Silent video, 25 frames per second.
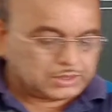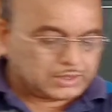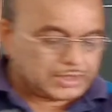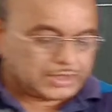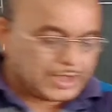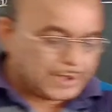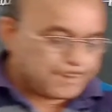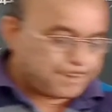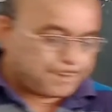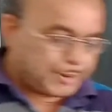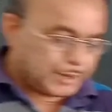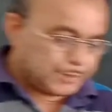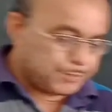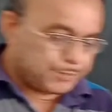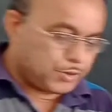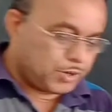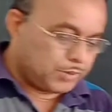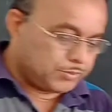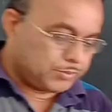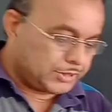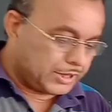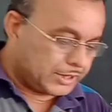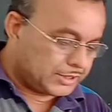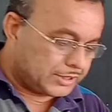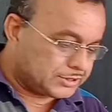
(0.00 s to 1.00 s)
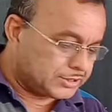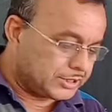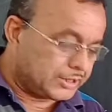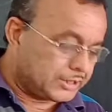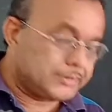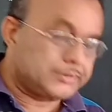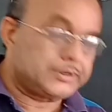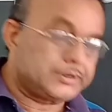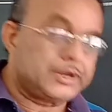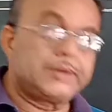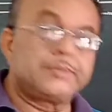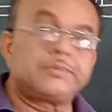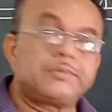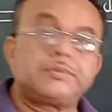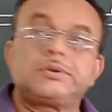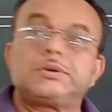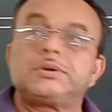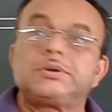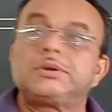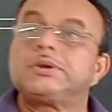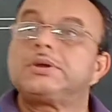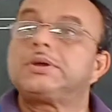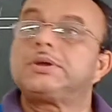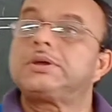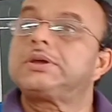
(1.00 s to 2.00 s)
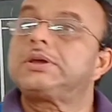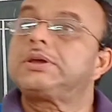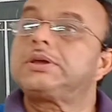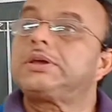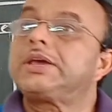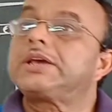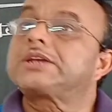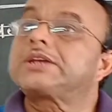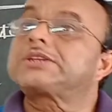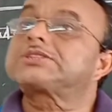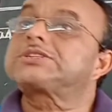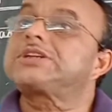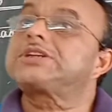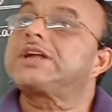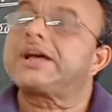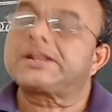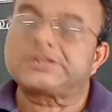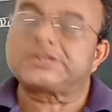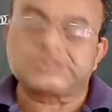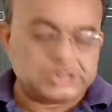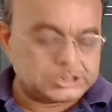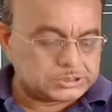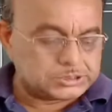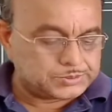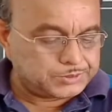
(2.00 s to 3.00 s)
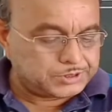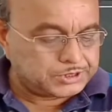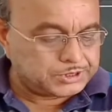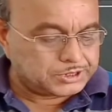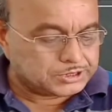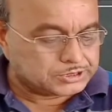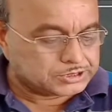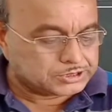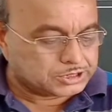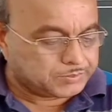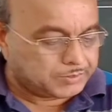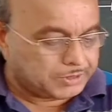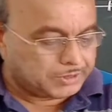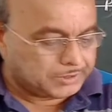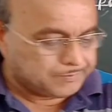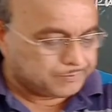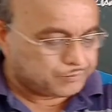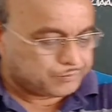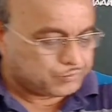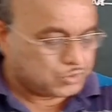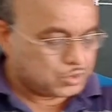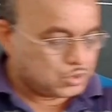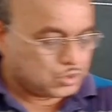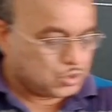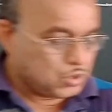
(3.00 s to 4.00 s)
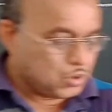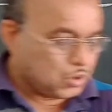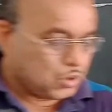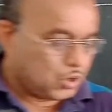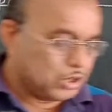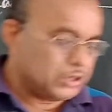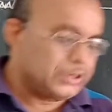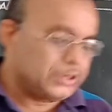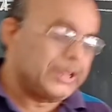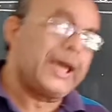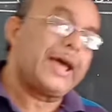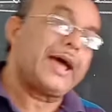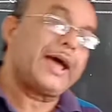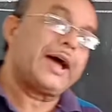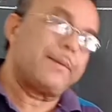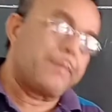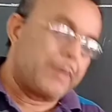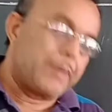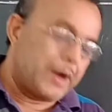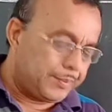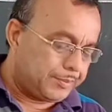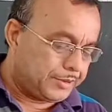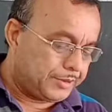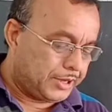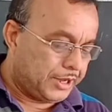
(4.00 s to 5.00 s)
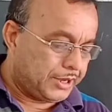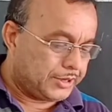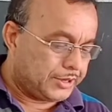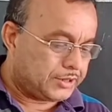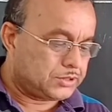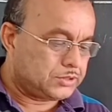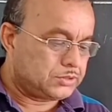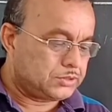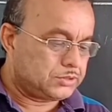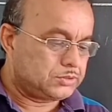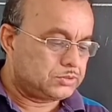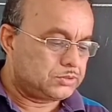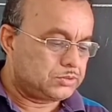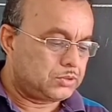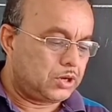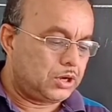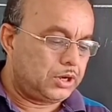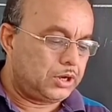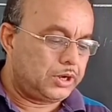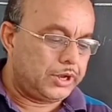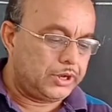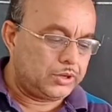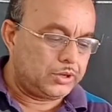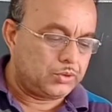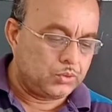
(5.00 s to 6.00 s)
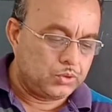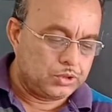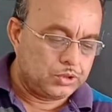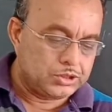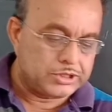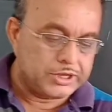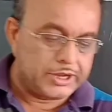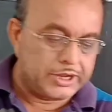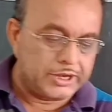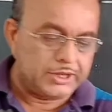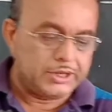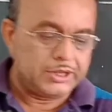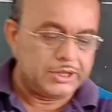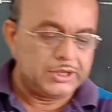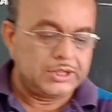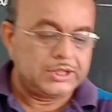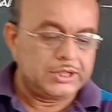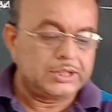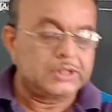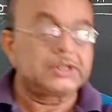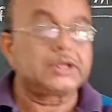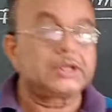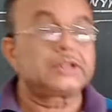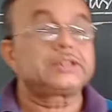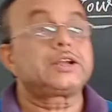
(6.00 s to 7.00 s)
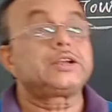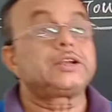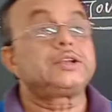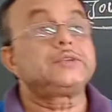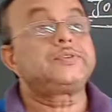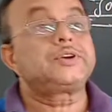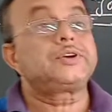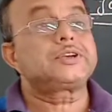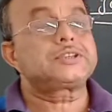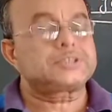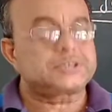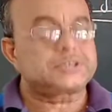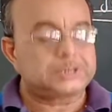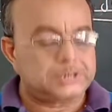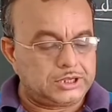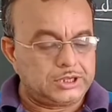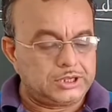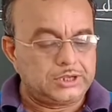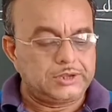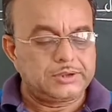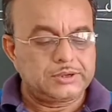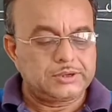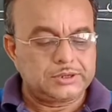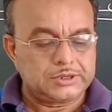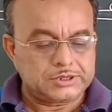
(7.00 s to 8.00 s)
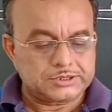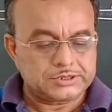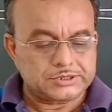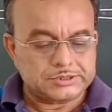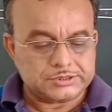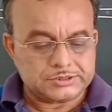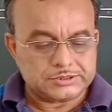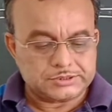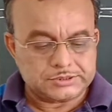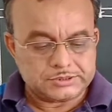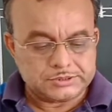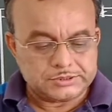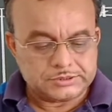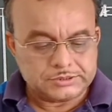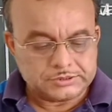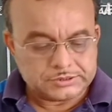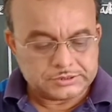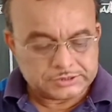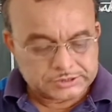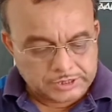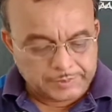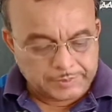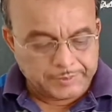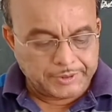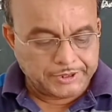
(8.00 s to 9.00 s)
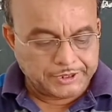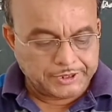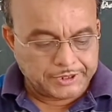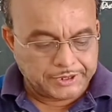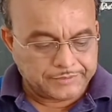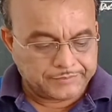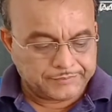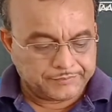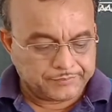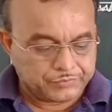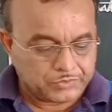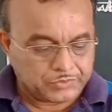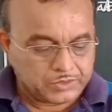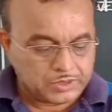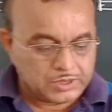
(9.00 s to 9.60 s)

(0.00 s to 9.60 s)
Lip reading: Apart from that, certain extra adjustment it is given on the above date. On date, which date? The 31st/3/17.